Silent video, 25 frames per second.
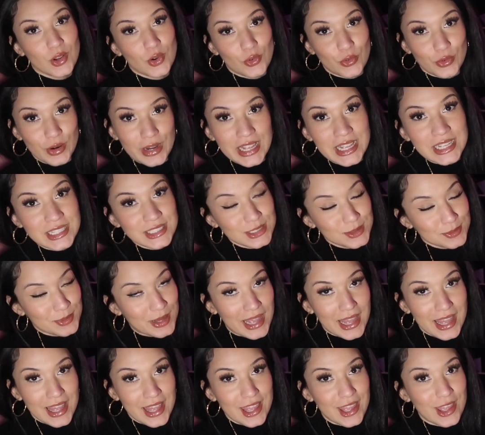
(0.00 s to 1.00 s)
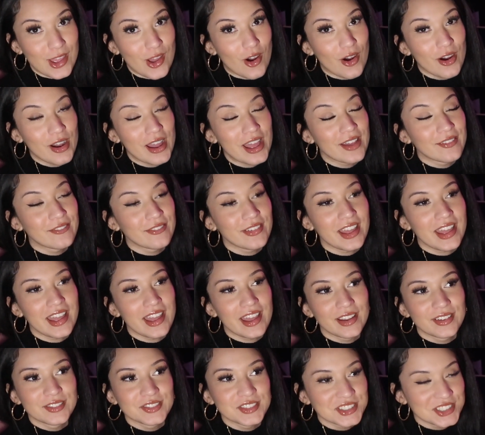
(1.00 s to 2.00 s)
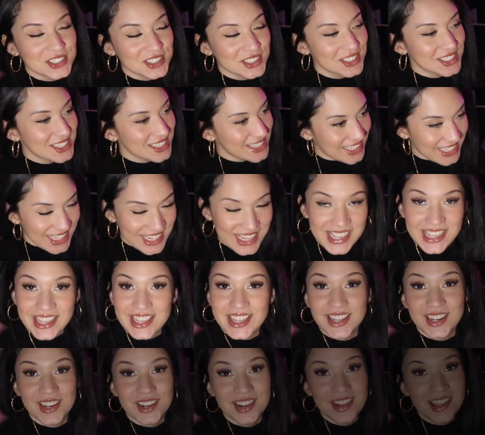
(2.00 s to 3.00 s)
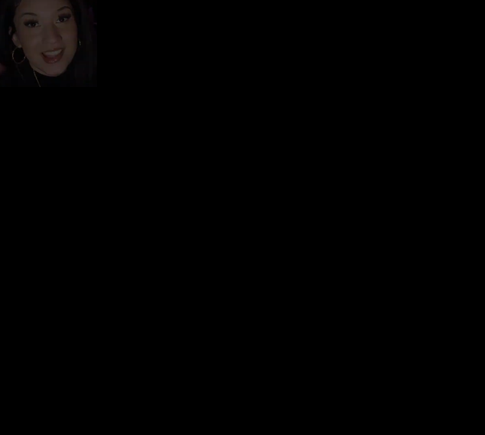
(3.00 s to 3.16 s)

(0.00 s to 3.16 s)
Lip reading: range bag y'all have ever seen.